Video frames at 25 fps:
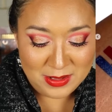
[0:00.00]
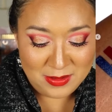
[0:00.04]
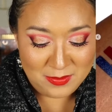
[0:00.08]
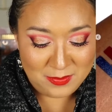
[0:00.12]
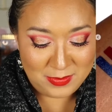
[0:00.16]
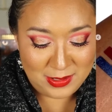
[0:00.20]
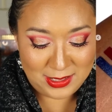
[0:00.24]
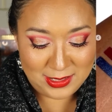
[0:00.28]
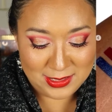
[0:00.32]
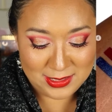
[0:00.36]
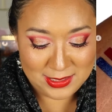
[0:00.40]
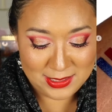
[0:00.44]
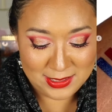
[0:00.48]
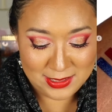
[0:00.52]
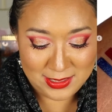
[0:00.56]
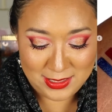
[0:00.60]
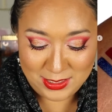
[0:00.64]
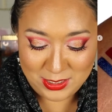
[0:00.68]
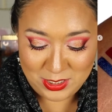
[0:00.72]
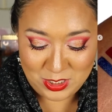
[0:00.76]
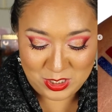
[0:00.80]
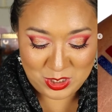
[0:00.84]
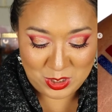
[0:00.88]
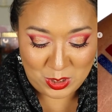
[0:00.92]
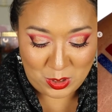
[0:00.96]
because this
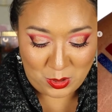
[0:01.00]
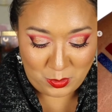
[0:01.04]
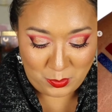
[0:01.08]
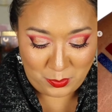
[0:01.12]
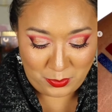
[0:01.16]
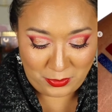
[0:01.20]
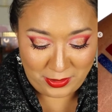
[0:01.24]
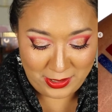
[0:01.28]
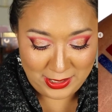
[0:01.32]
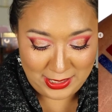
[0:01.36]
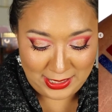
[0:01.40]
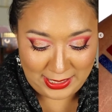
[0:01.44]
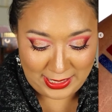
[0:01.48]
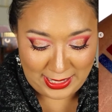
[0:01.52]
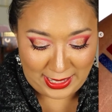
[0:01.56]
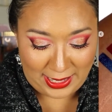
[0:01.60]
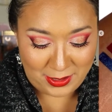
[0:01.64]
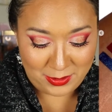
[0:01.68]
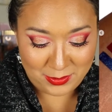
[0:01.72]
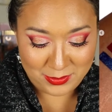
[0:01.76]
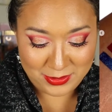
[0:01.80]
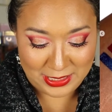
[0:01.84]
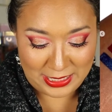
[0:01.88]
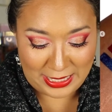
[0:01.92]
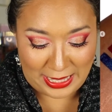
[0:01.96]
is so pretty. I
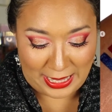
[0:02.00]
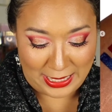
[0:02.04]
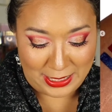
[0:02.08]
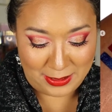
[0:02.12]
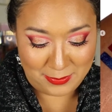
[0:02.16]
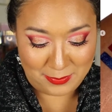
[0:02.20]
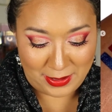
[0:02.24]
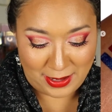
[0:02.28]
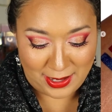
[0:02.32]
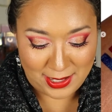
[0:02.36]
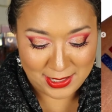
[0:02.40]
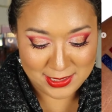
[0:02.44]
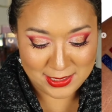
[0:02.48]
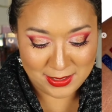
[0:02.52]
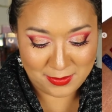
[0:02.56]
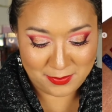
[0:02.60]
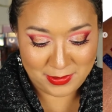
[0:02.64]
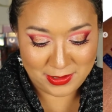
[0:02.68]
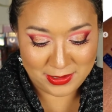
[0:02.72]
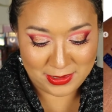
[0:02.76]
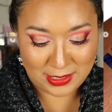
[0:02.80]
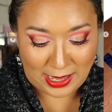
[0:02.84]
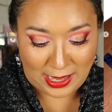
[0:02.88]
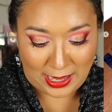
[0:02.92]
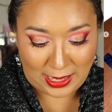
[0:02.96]
don't think I can pass up
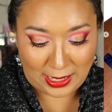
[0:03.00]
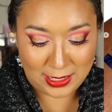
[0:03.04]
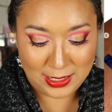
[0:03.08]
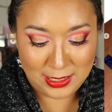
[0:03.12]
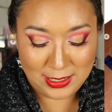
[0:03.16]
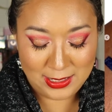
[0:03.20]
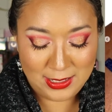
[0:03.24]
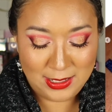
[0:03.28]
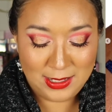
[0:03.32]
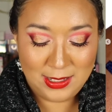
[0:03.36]
on that.